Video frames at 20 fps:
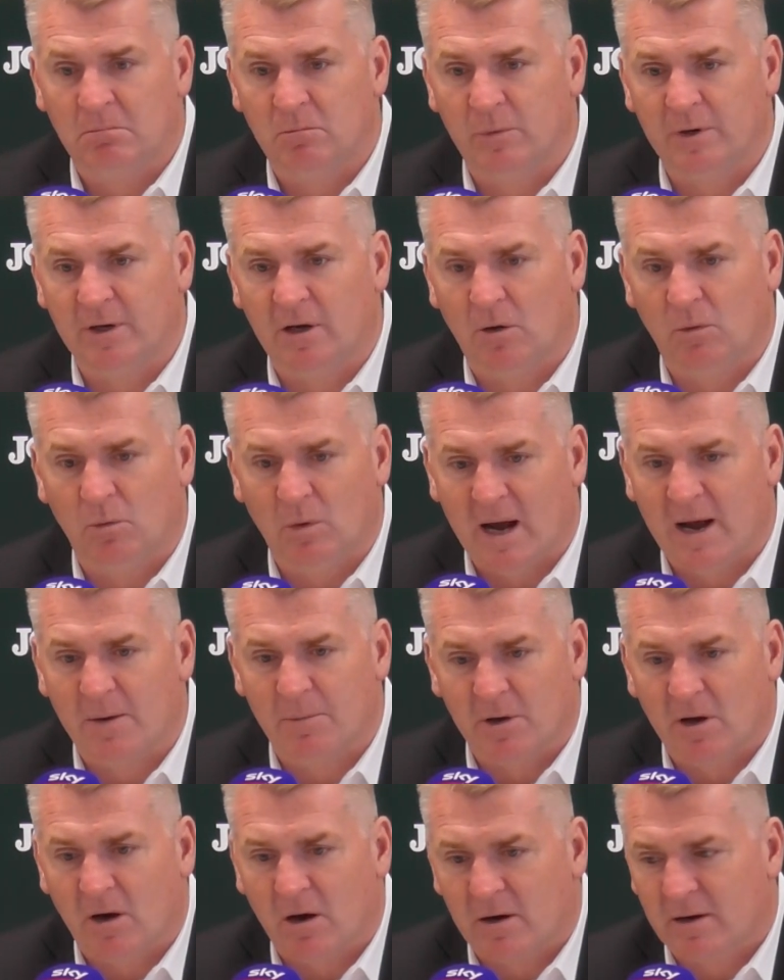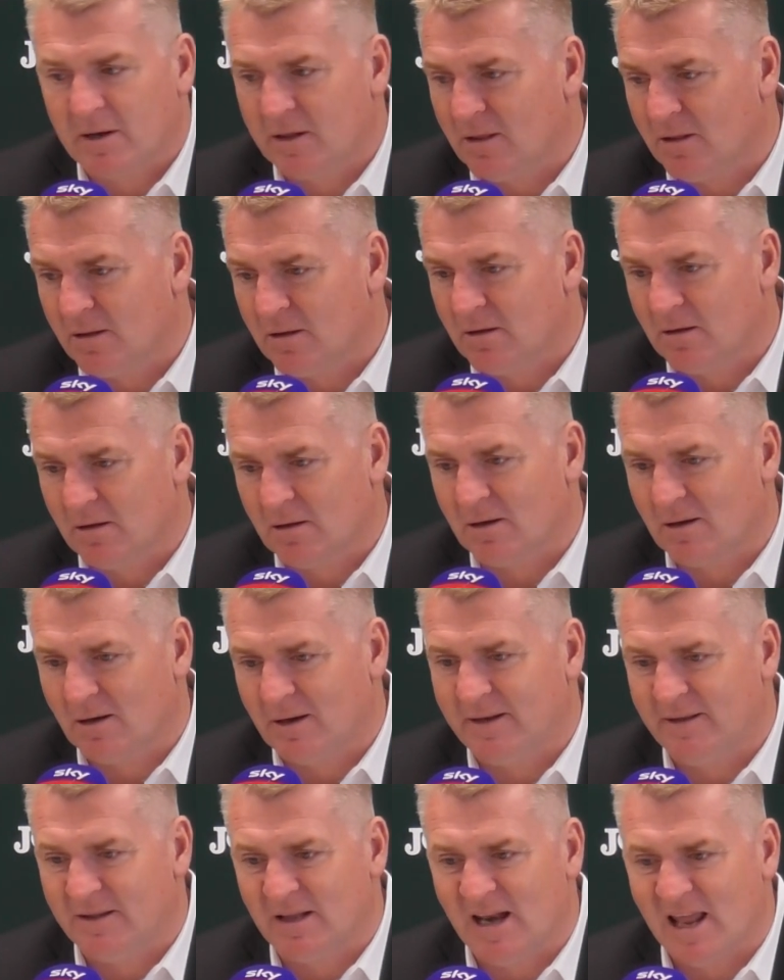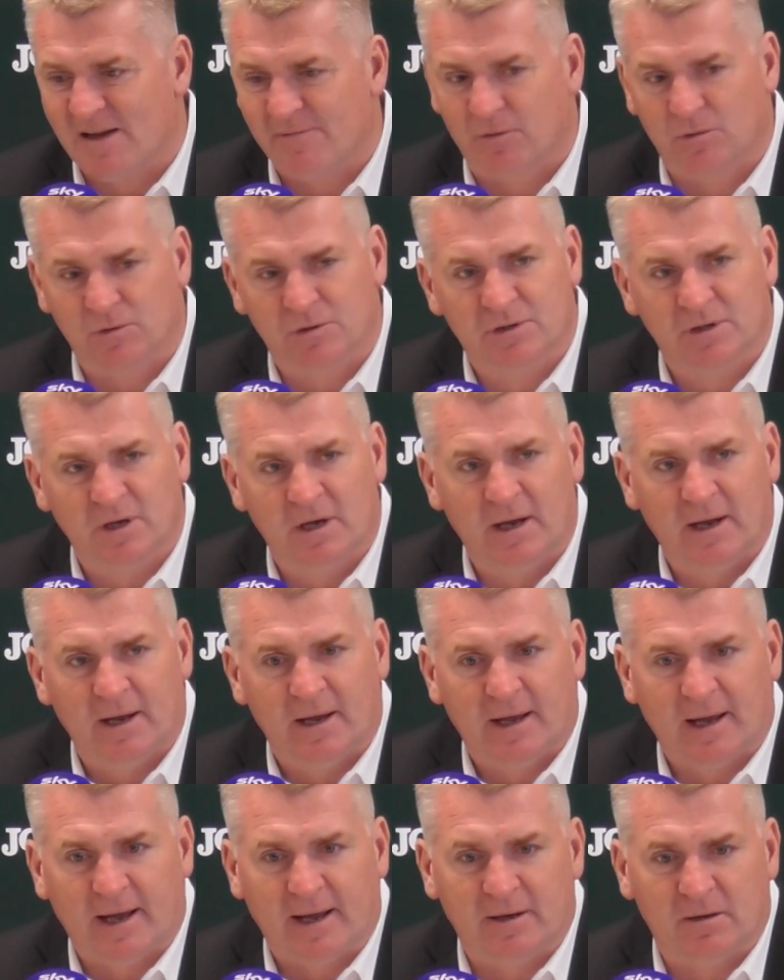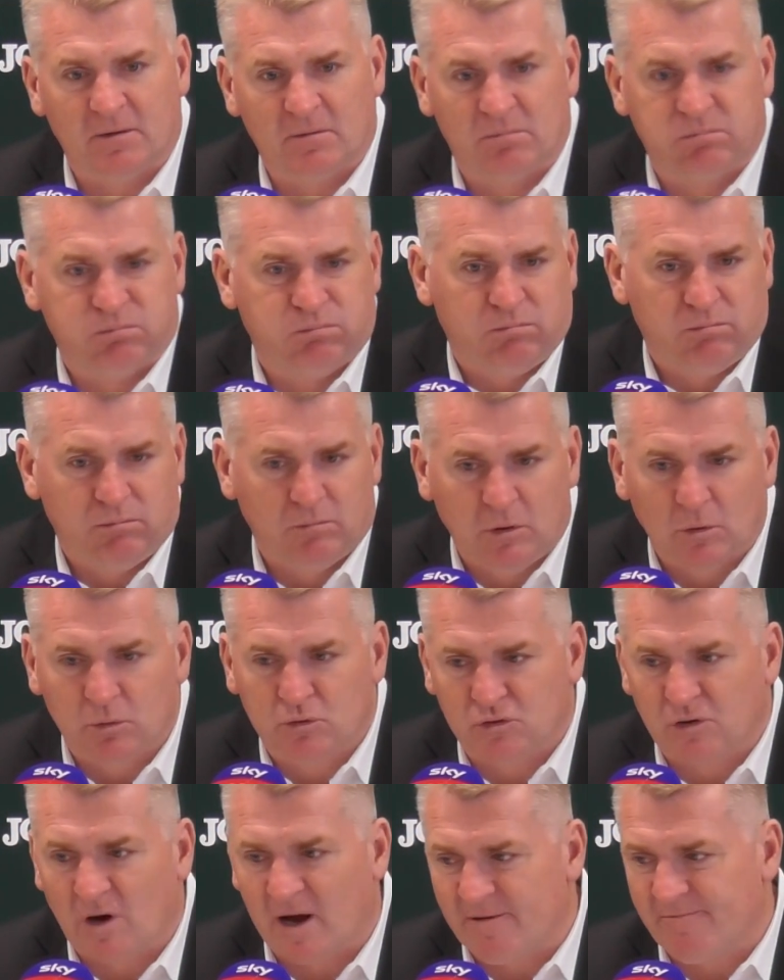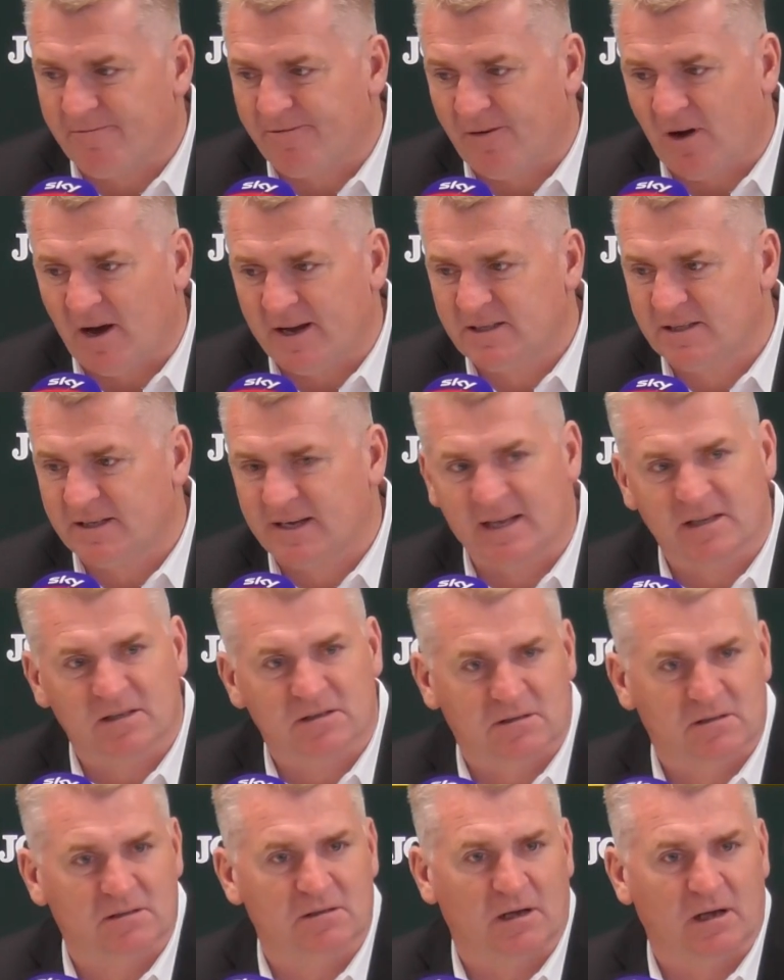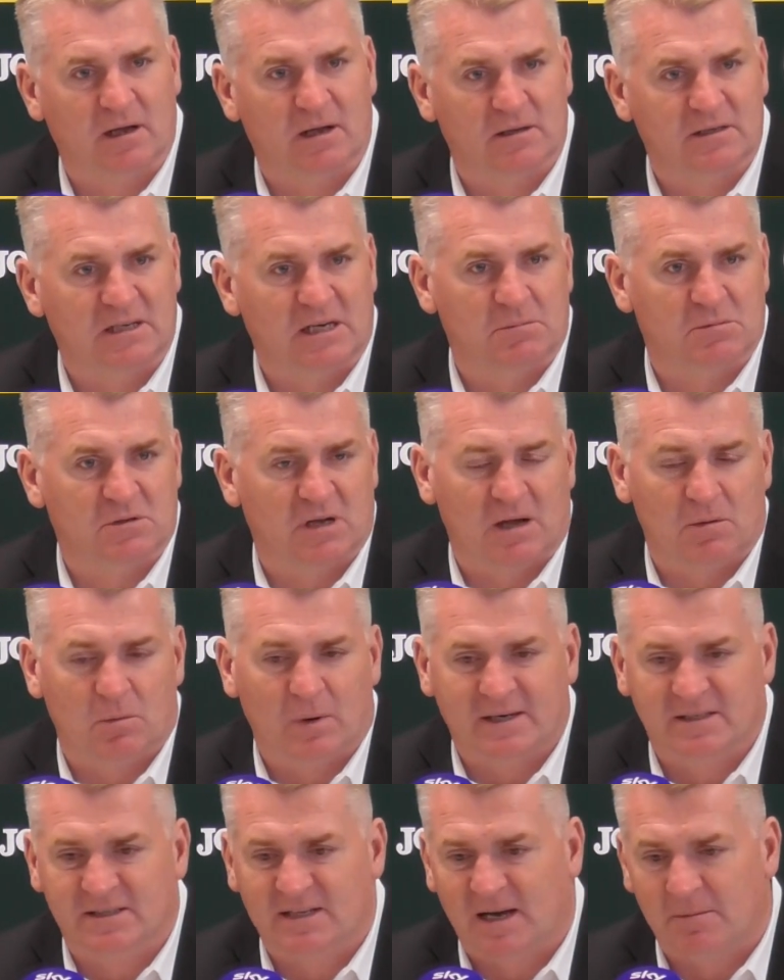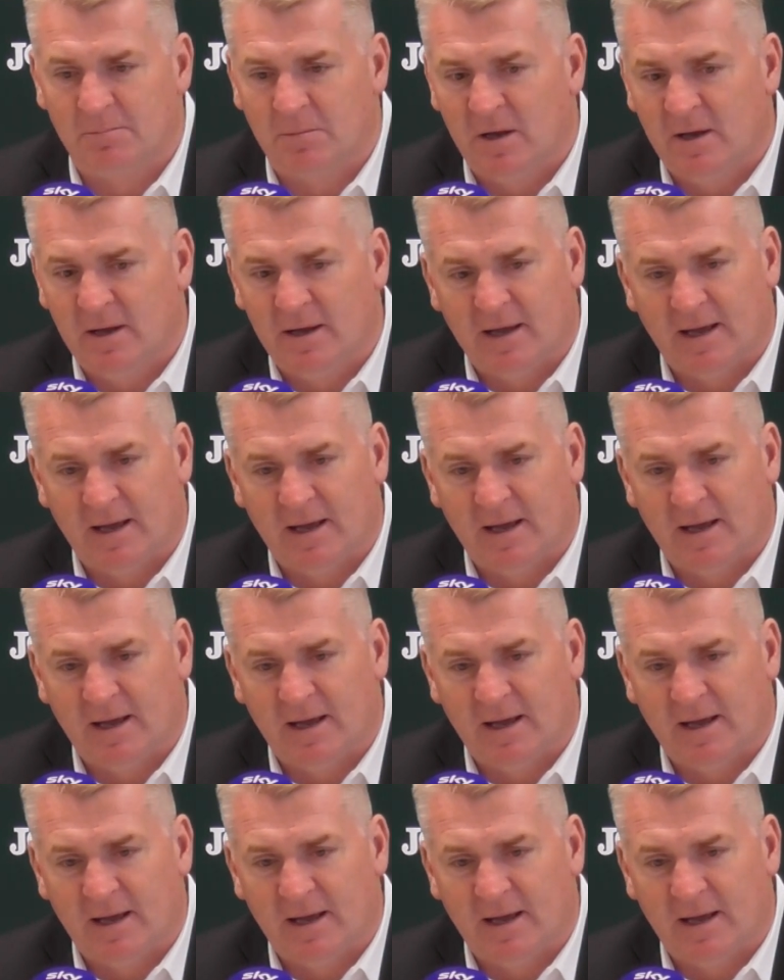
We know where we are in the levels, and we'll try and fight against teams like West Ham.